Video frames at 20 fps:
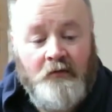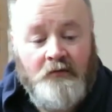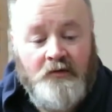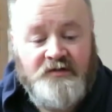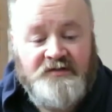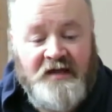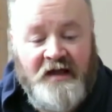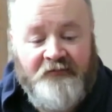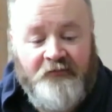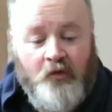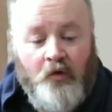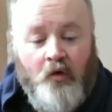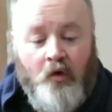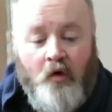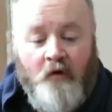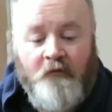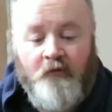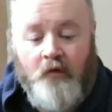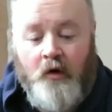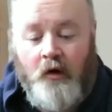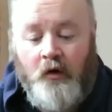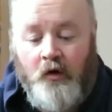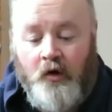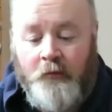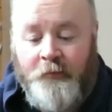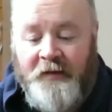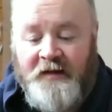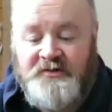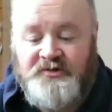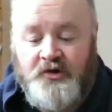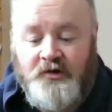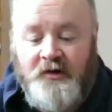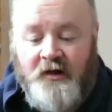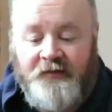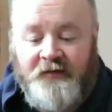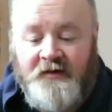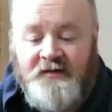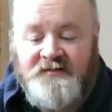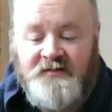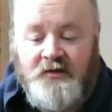Just have an overall look, make sure
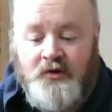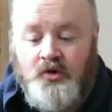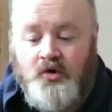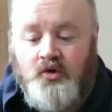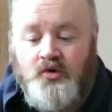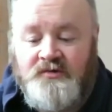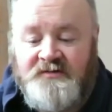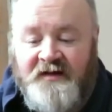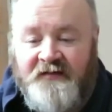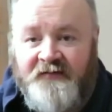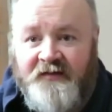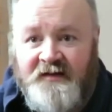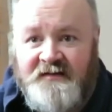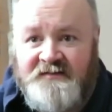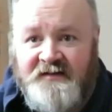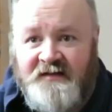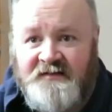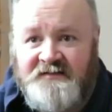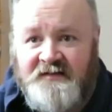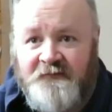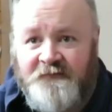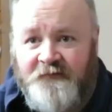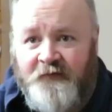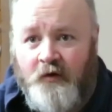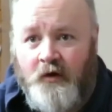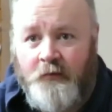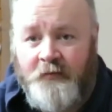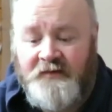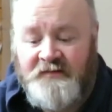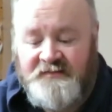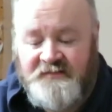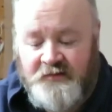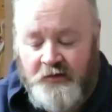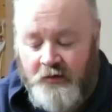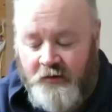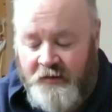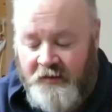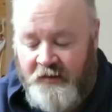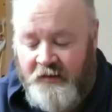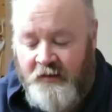nothing's loose, everything's nice and firm and
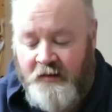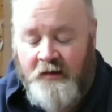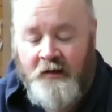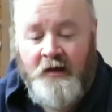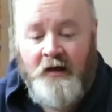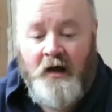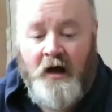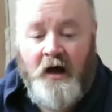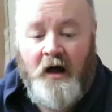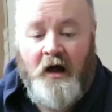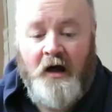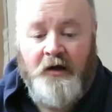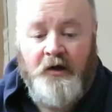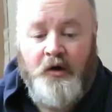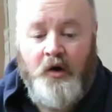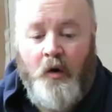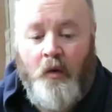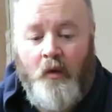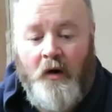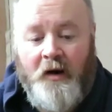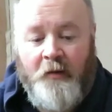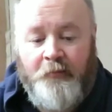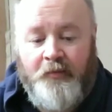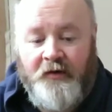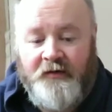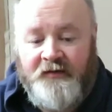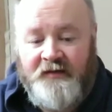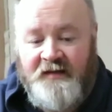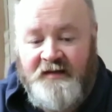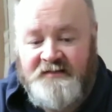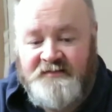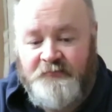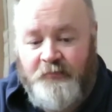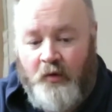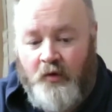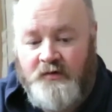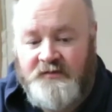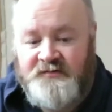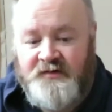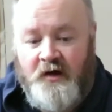sturdy. You don't want to put these
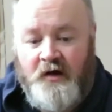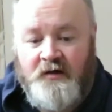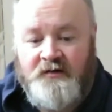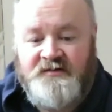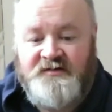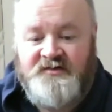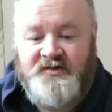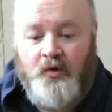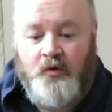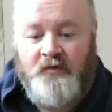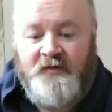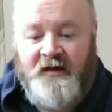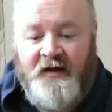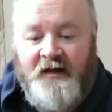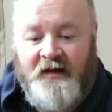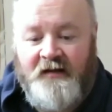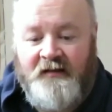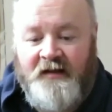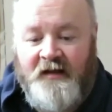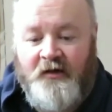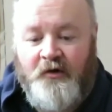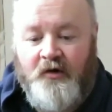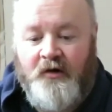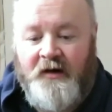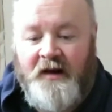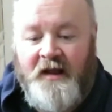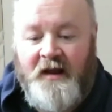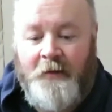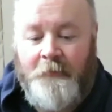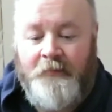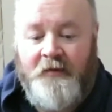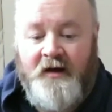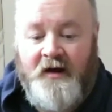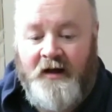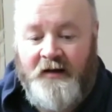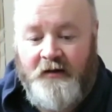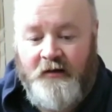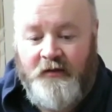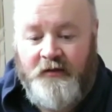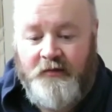bolts on so tight that you're going to end up
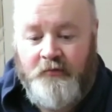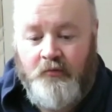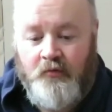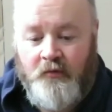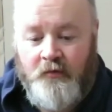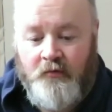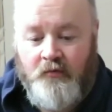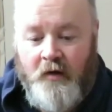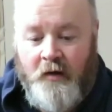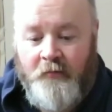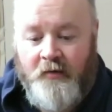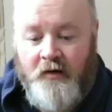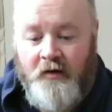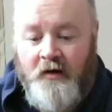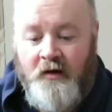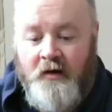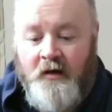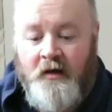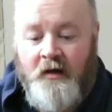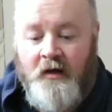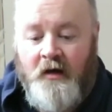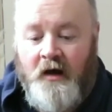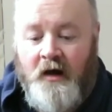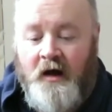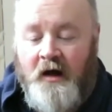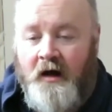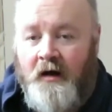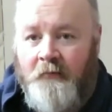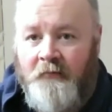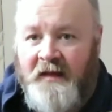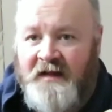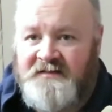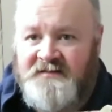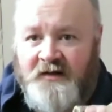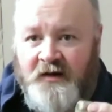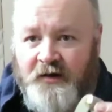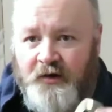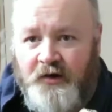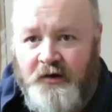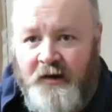cutting through the rubber. That's
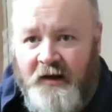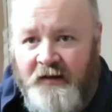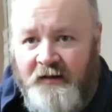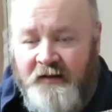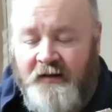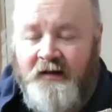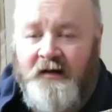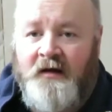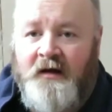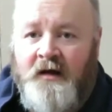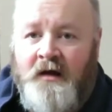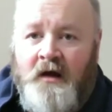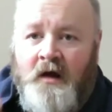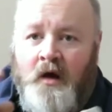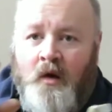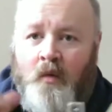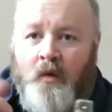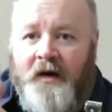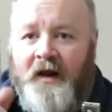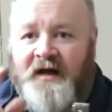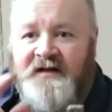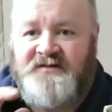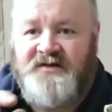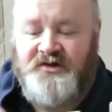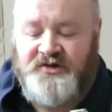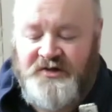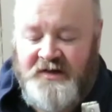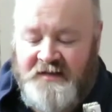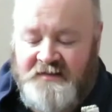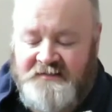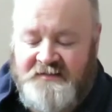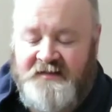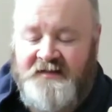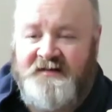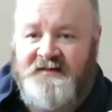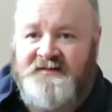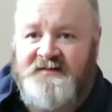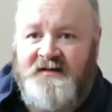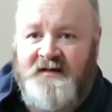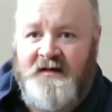not a good idea. What I suggest
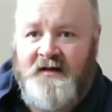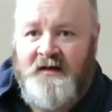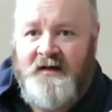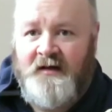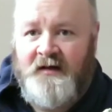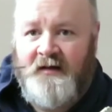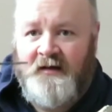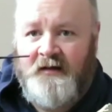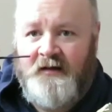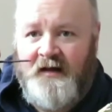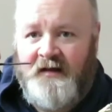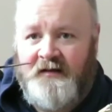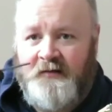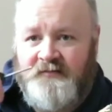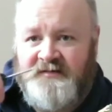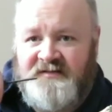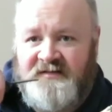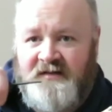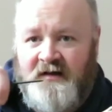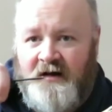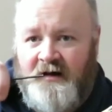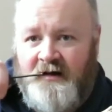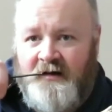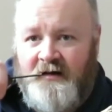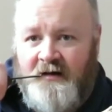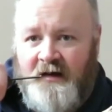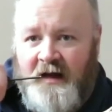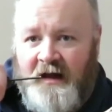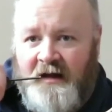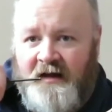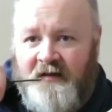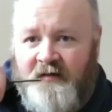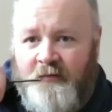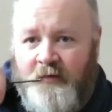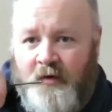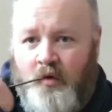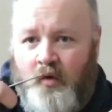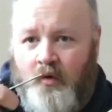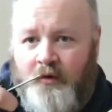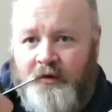is get them snug and give
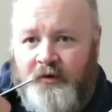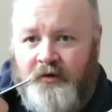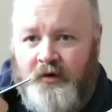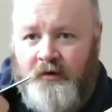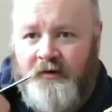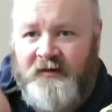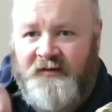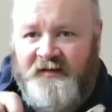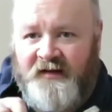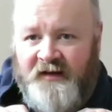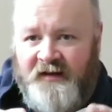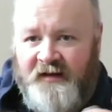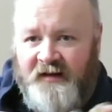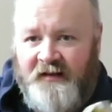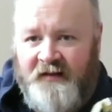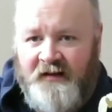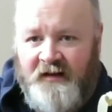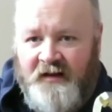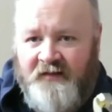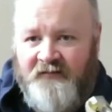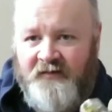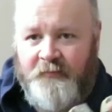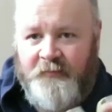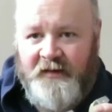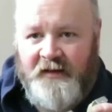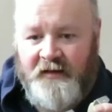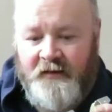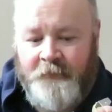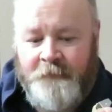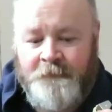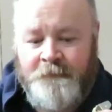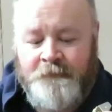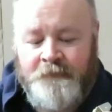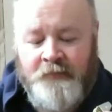them a quarter turn to tight and leave it be.